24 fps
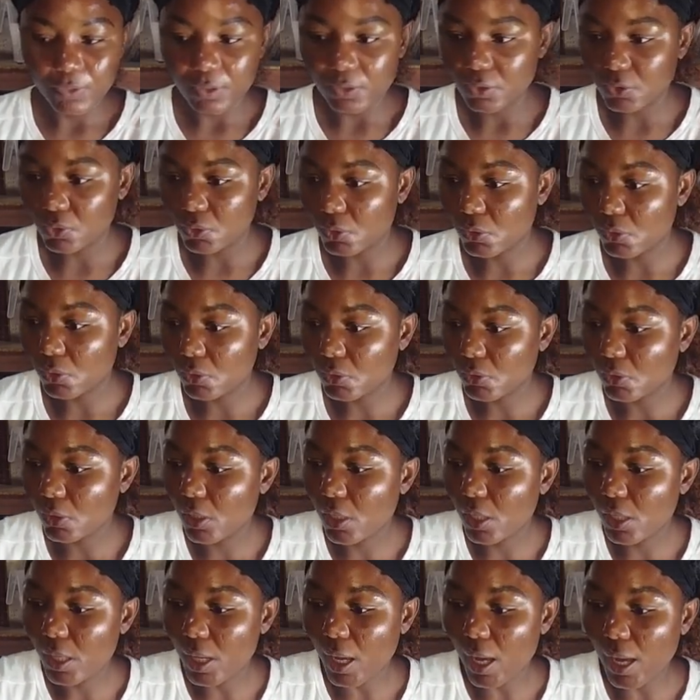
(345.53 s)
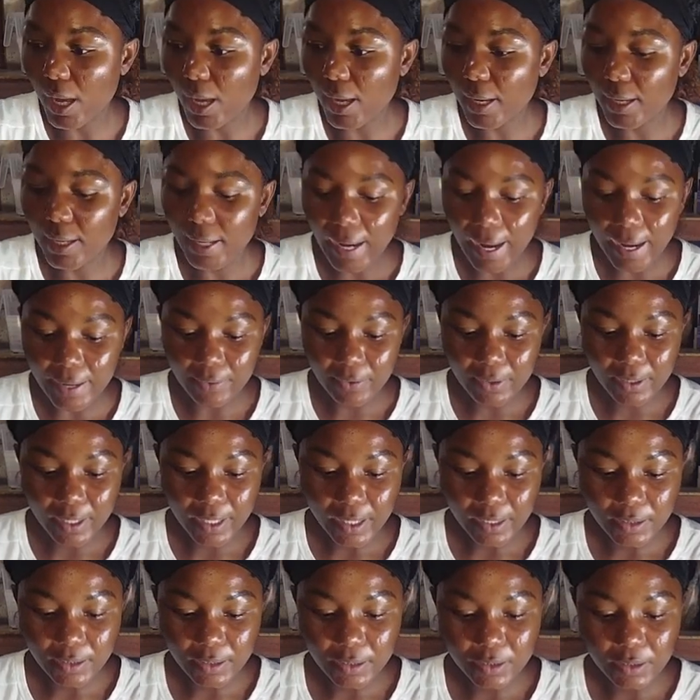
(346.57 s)
So another
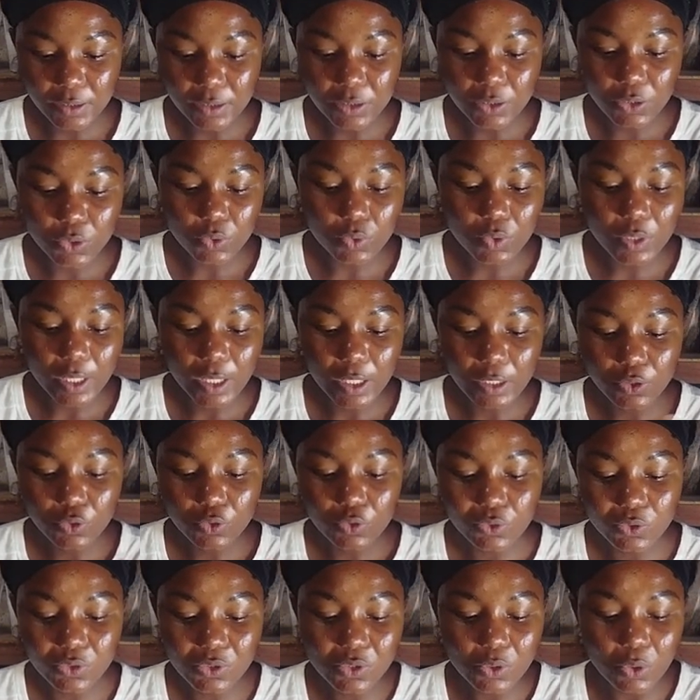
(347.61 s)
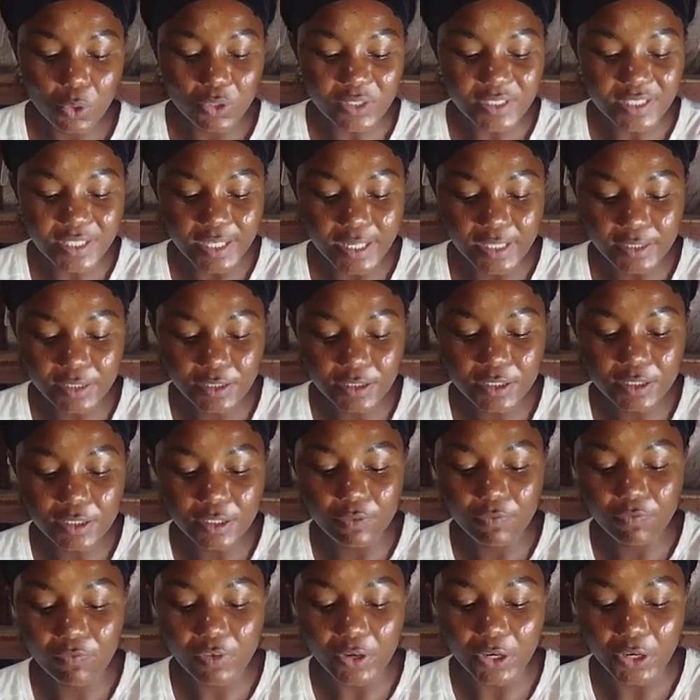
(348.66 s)
thing is you can use alternative
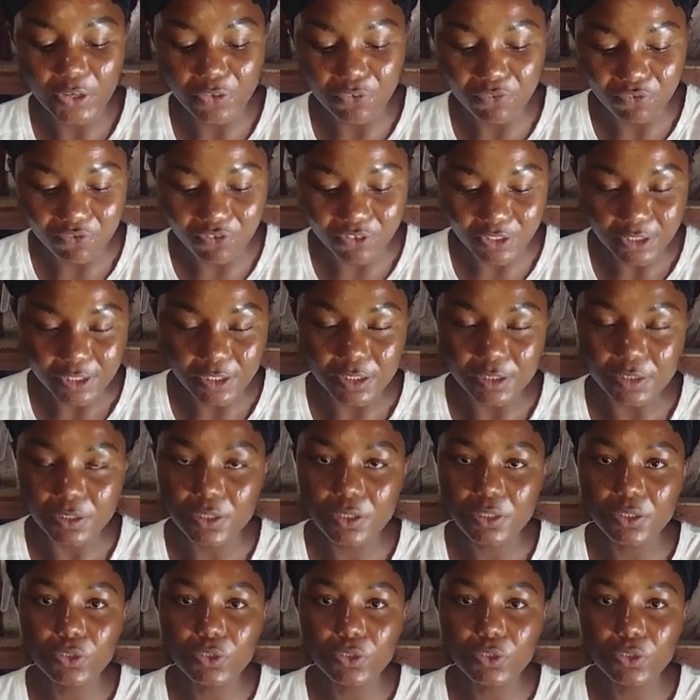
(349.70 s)
ingredients.